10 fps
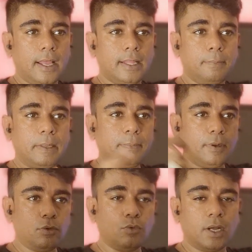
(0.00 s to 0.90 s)
the people
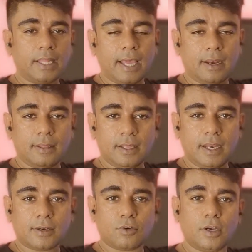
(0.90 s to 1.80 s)
who are there in the
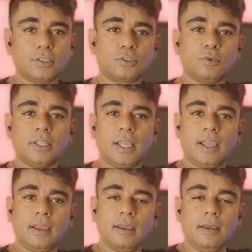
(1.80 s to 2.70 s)
electronics store,
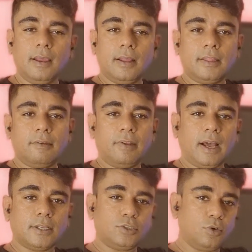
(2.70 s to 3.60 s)
they will
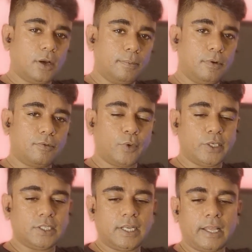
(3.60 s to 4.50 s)
ask you a couple of
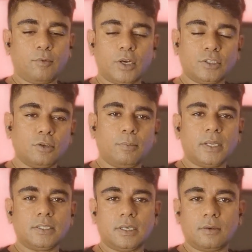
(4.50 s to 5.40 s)
questions like, what is your
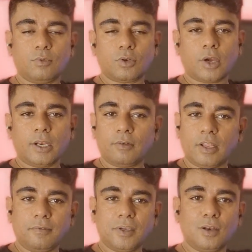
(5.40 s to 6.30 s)
budget, what kind of
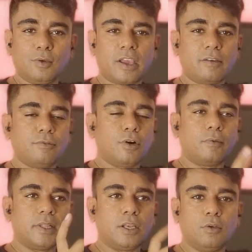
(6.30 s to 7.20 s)
TV you're looking for,
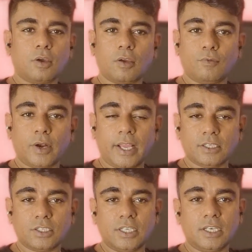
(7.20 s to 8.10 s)
whether you're looking for
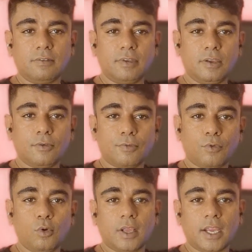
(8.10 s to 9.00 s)
HD TV
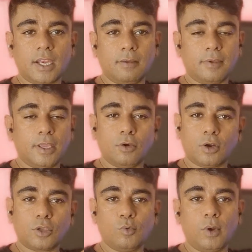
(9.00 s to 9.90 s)
or 4K TV or
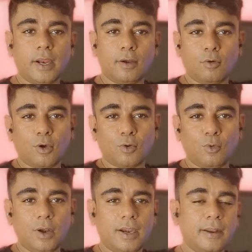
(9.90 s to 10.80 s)
QLED or
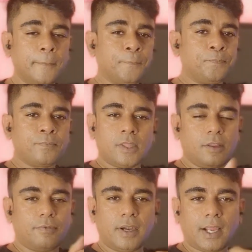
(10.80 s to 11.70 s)
OLED,
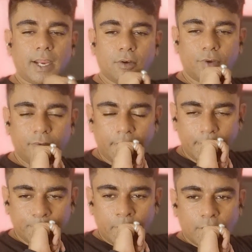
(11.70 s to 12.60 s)
different kind of TV.
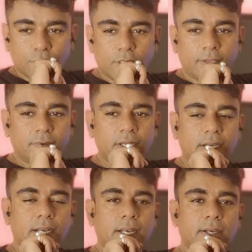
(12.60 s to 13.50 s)
So they will
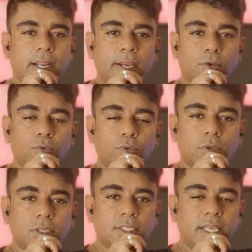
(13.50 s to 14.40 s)
try to
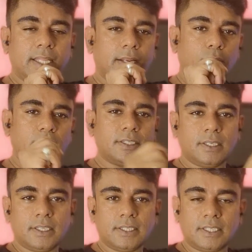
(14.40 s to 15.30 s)
say that, okay, sir,
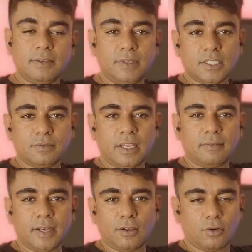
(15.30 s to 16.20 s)
this TV is
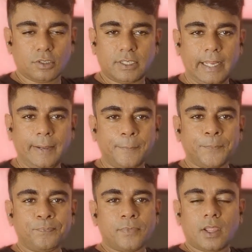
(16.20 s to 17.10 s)
very costly,
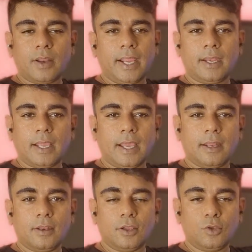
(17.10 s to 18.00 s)
right?
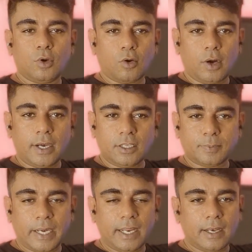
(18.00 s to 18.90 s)
And you are already
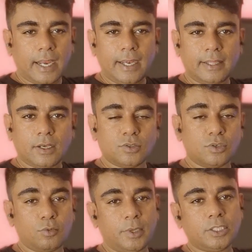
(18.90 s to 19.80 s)
spending
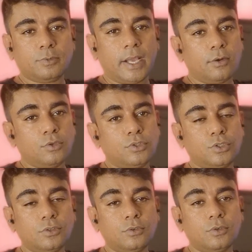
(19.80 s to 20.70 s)
90,000 rupees. Why don't
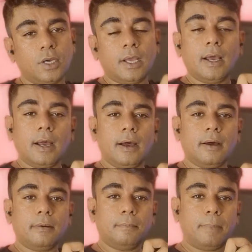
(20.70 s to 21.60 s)
you
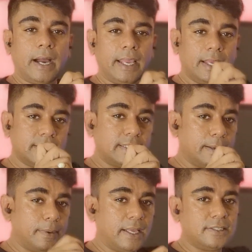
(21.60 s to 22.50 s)
buy a
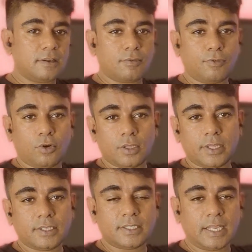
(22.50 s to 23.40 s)
stabilizer for
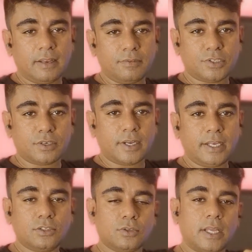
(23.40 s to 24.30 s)
this television,
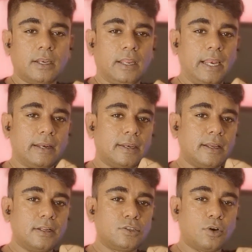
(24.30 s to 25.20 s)
right? So that
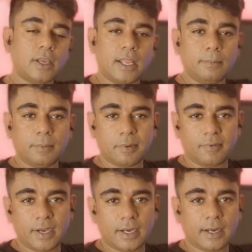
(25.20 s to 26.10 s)
electrical shock can be
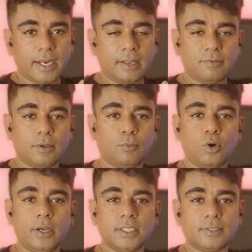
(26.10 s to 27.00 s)
prevented, right? If the
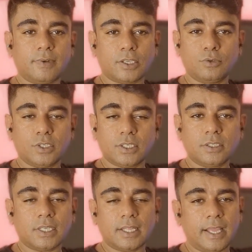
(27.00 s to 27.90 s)
voltage
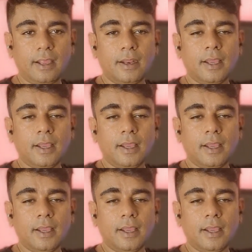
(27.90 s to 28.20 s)
fluctuations are there,